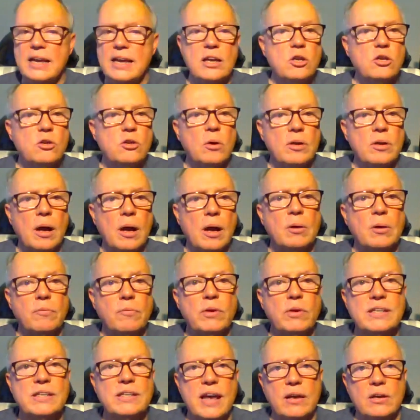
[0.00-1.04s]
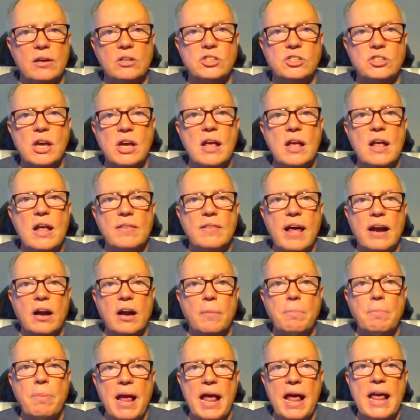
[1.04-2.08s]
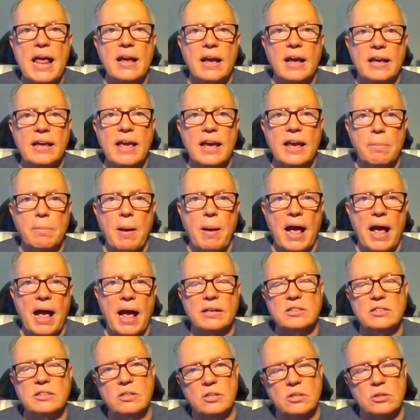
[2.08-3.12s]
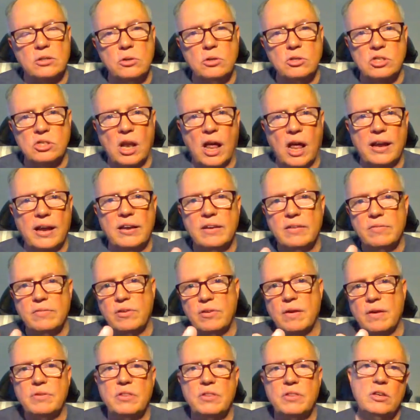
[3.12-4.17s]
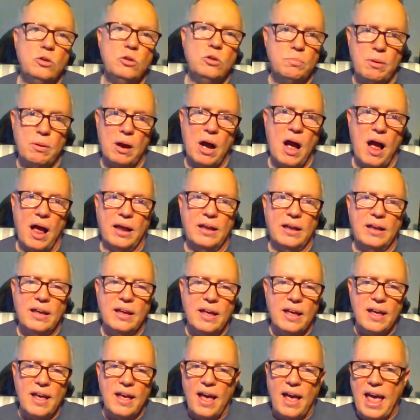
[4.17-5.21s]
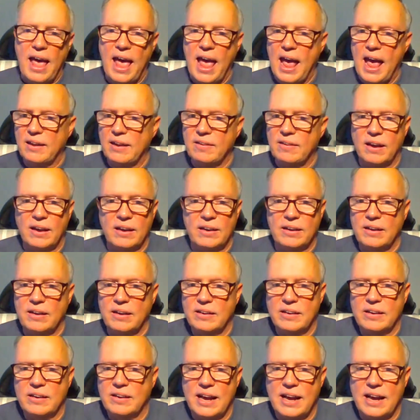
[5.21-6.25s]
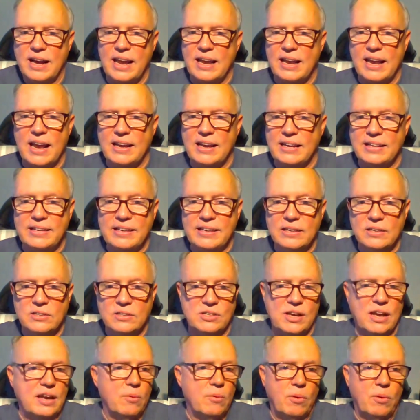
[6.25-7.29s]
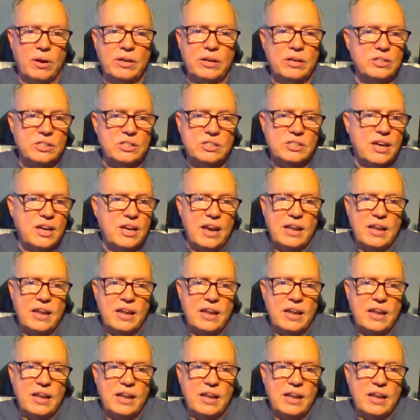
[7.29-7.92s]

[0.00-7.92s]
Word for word: take you to a number of retailers that are paying a kickback to the cruise line for everything you buy. And you're not getting any deals anywhere. You're just